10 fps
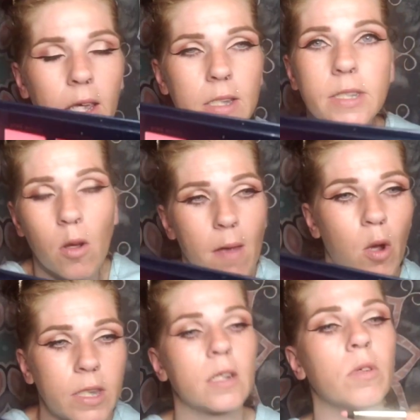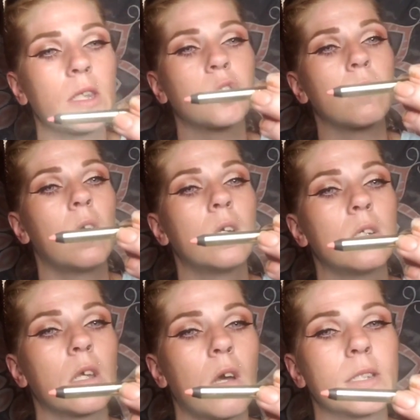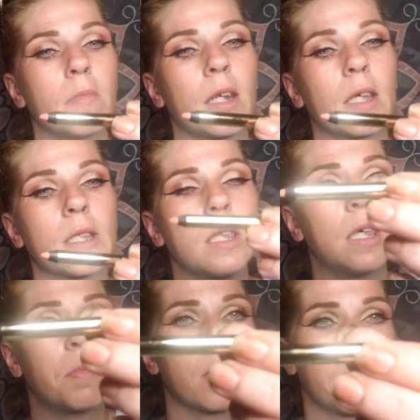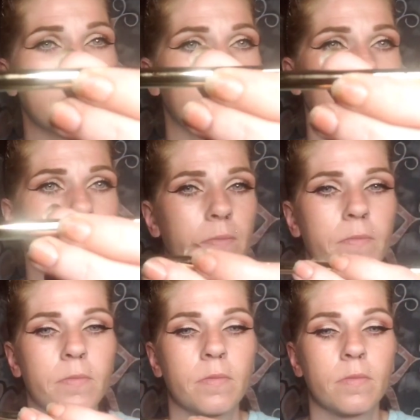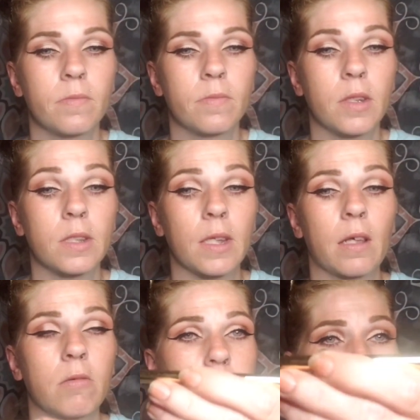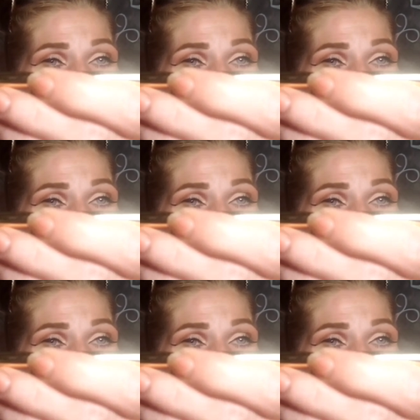Wait, so I'm going in with the Gerard Cosmetics lip pencil. Is exactly what it's